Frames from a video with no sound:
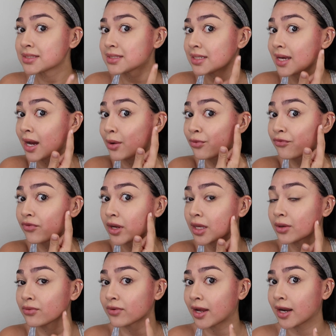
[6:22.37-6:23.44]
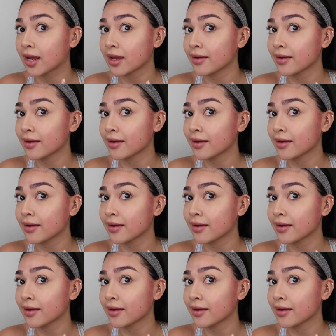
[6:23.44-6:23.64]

See how freaking red I